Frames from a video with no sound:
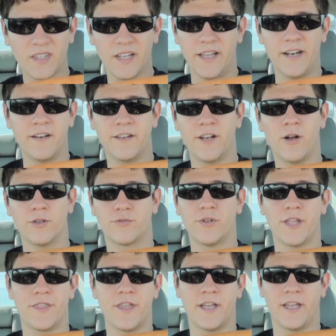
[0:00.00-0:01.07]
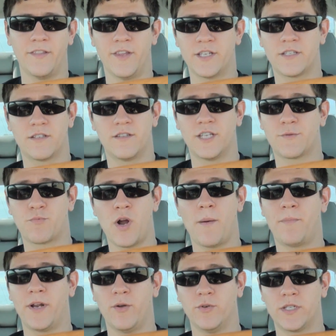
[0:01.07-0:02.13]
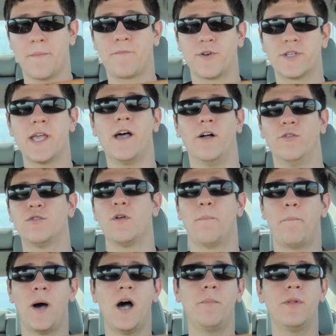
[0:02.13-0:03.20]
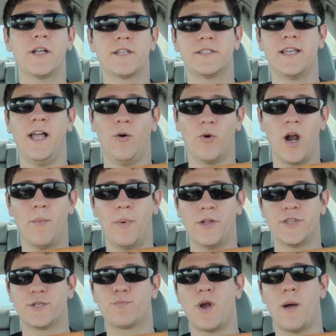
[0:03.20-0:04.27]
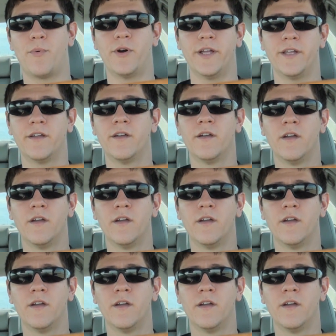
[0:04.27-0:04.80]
And I was really thinking, this property was up for sale. It was a public sale where I bought this property.